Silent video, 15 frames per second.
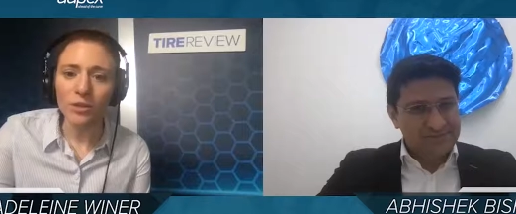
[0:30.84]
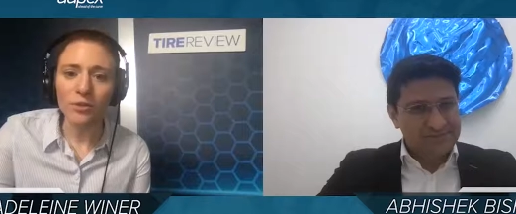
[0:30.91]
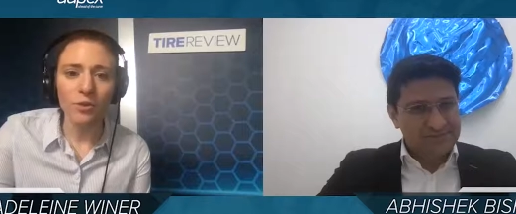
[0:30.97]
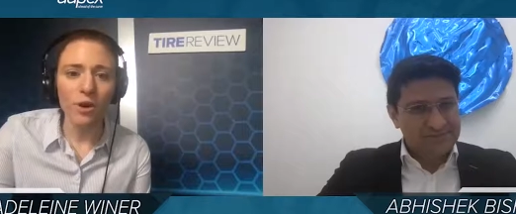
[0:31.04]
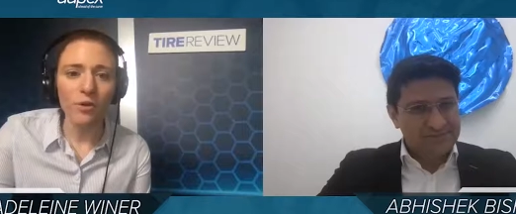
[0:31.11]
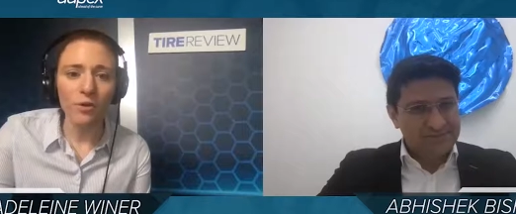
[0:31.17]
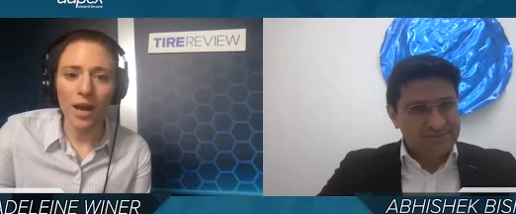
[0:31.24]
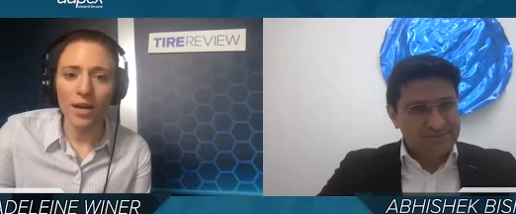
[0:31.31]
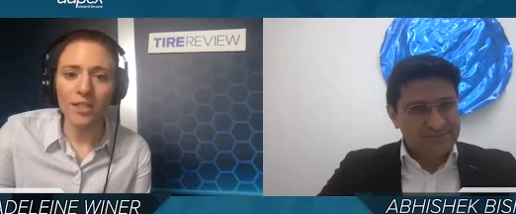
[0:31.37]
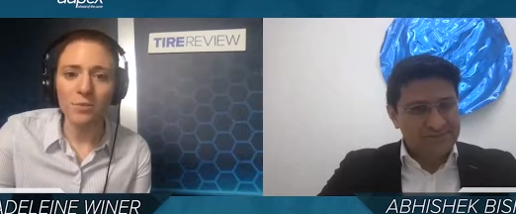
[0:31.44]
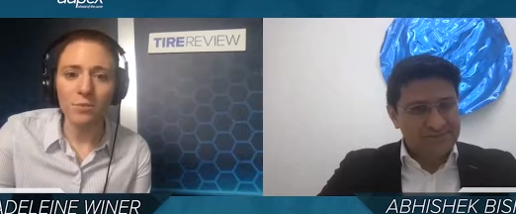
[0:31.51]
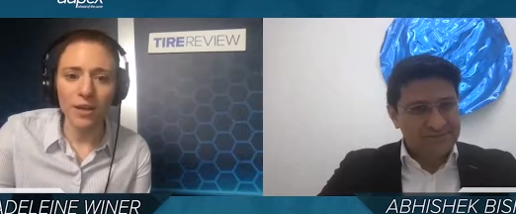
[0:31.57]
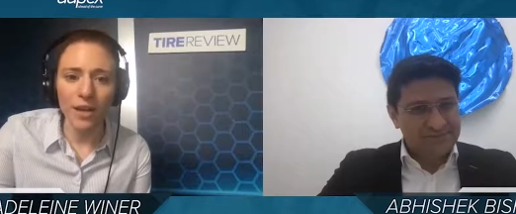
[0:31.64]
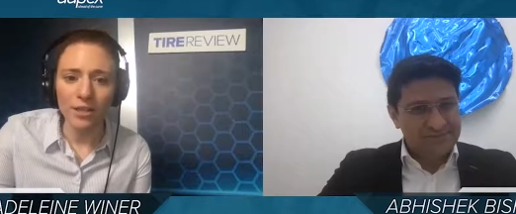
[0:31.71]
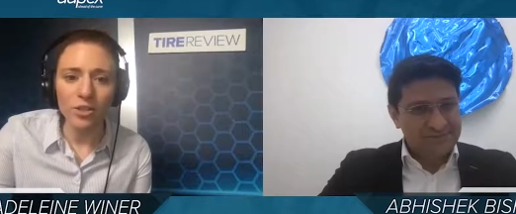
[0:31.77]
Speaker 1: grown
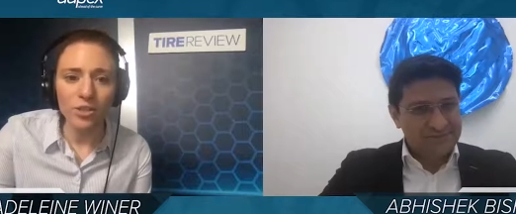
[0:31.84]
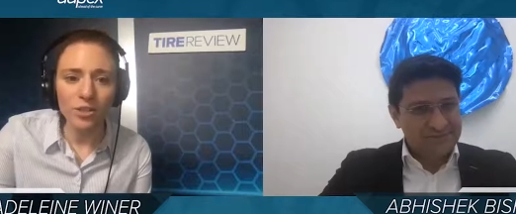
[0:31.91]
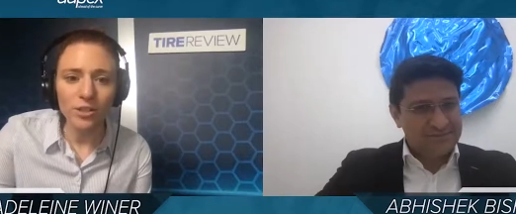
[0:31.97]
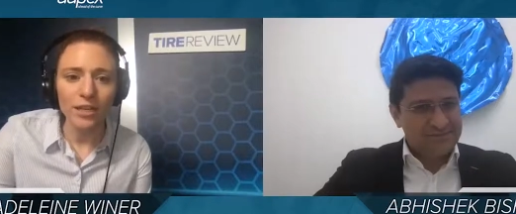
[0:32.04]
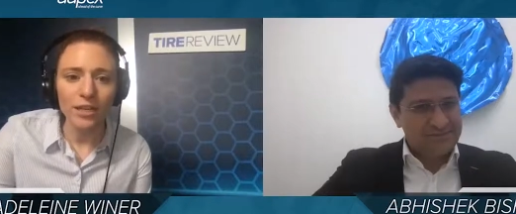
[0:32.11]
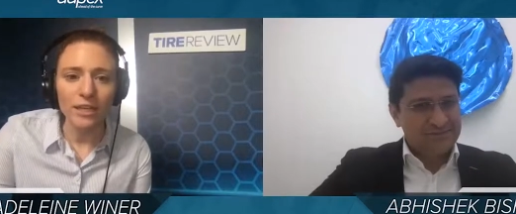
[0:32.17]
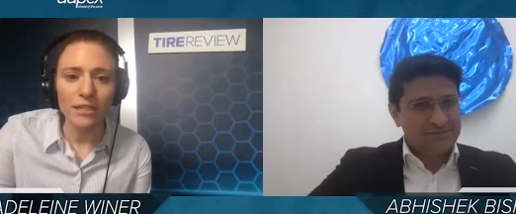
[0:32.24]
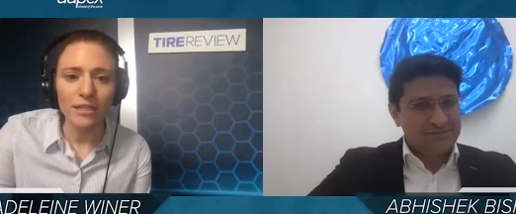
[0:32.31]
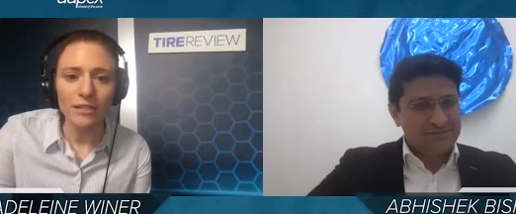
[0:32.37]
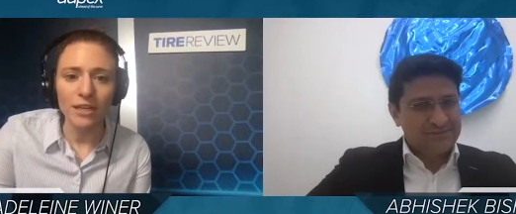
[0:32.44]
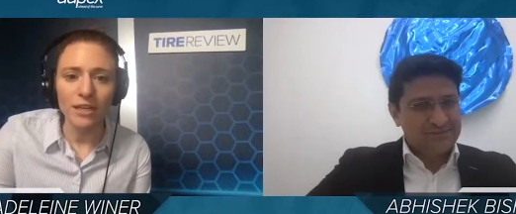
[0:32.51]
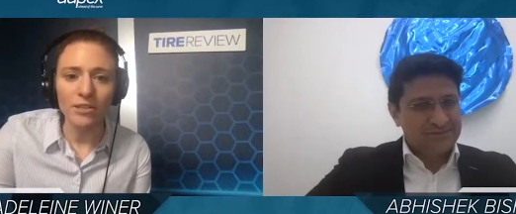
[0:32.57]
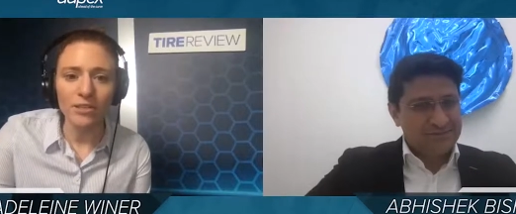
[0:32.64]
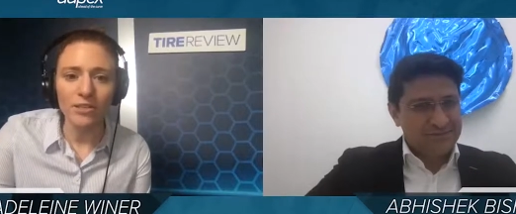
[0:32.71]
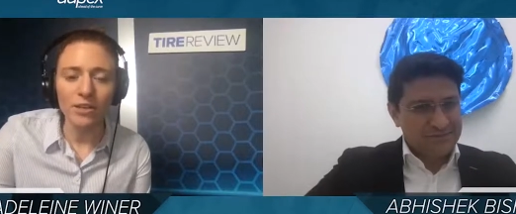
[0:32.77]
exponentially
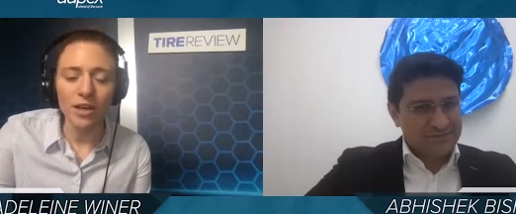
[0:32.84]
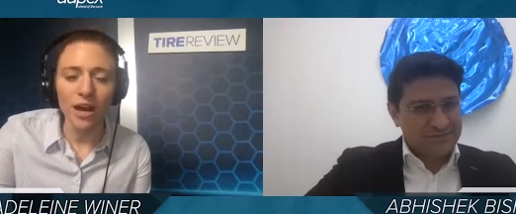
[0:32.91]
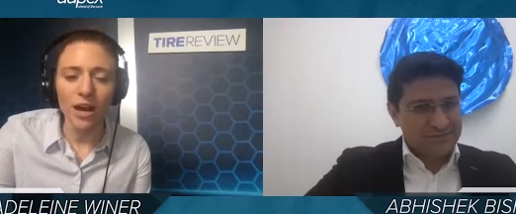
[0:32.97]
since